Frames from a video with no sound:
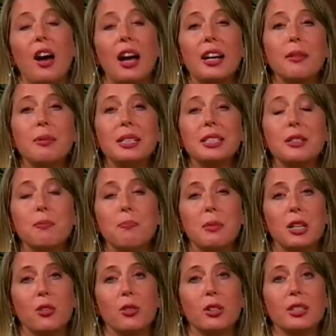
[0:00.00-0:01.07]
vitamins,
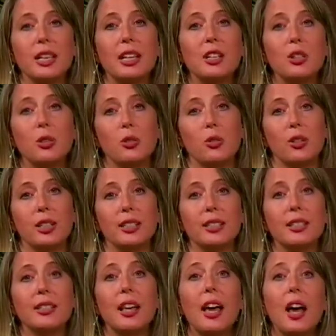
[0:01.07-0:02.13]
minerals, and
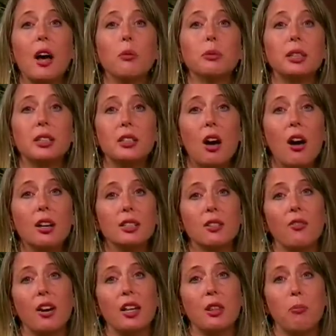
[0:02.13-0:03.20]
nutrients that help
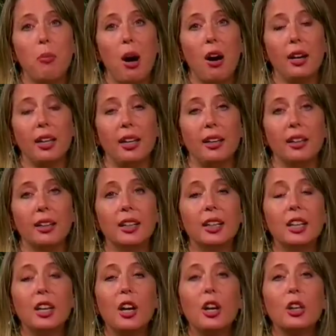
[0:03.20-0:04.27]
detoxify the body.
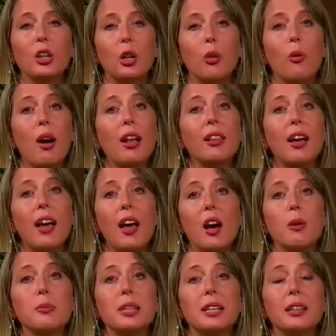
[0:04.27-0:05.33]
Chlorella
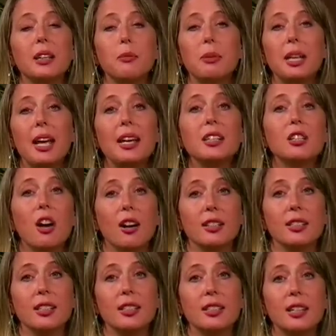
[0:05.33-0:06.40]
helps eliminate
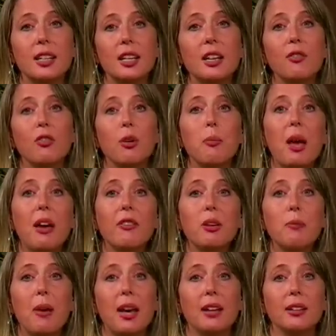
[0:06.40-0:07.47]
toxicity from
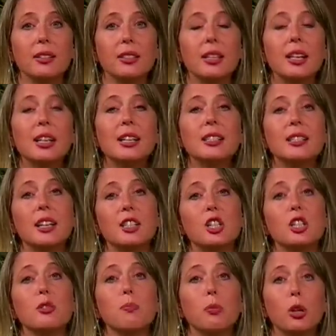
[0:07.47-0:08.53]
heavy metals
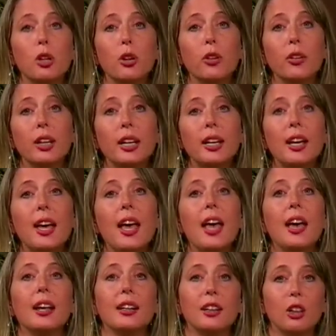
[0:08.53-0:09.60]
such as mercury
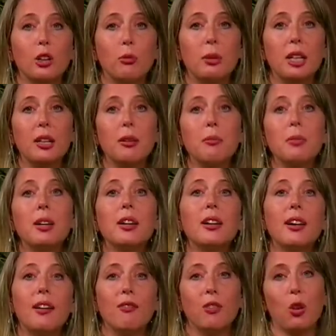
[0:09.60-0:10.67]
and aluminum
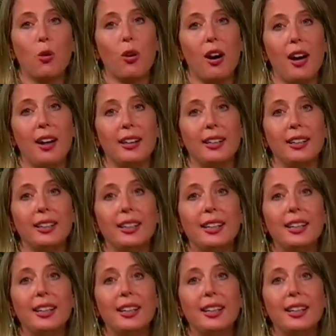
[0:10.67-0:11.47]
and fluoride.